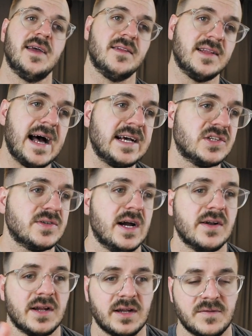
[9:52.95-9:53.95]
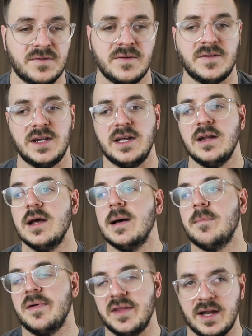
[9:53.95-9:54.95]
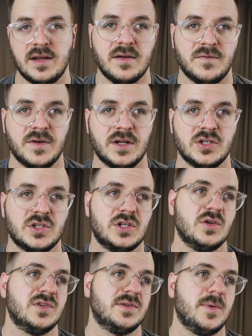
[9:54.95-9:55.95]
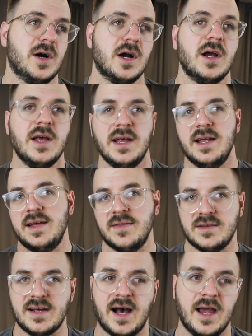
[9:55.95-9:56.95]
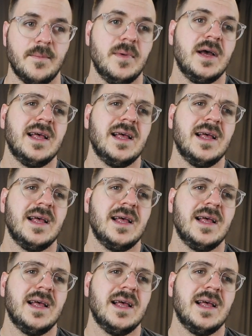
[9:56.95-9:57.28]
And the last round, I did 15, but then I didn't finish the toes to bar in the time